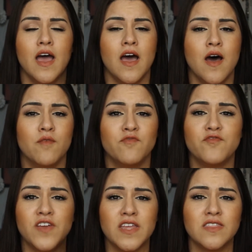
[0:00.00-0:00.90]
um,
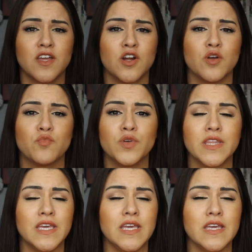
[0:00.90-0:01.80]
feet that are
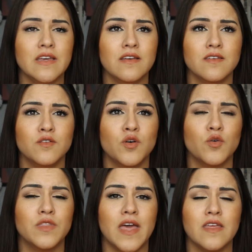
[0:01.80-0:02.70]
really, you
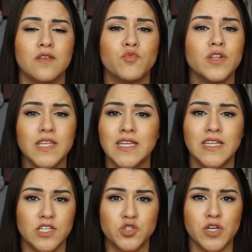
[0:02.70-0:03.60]
know, that you really
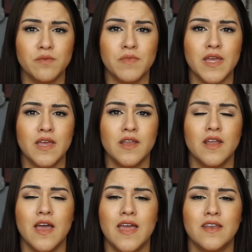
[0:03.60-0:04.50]
need a
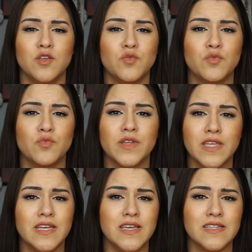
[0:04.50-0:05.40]
treatment and you
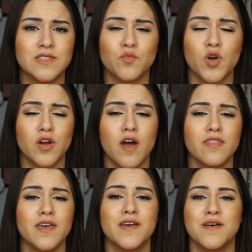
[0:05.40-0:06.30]
really need to work
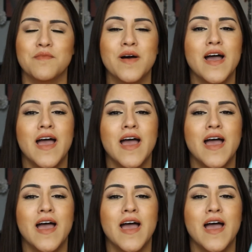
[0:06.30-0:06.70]
on them.